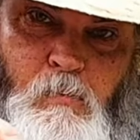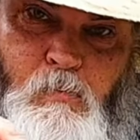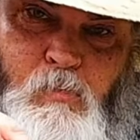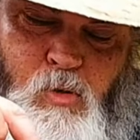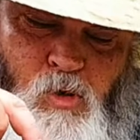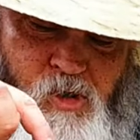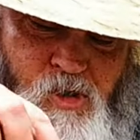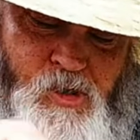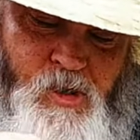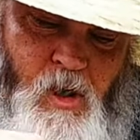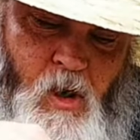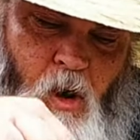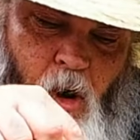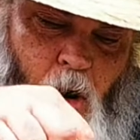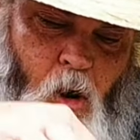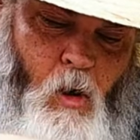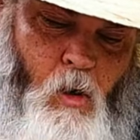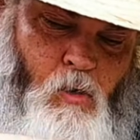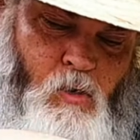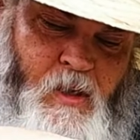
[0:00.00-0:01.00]
pushed a
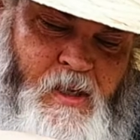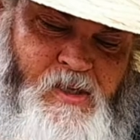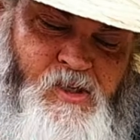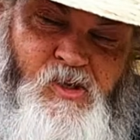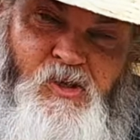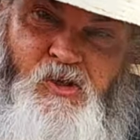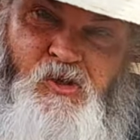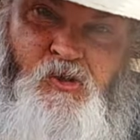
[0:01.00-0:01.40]
hole into the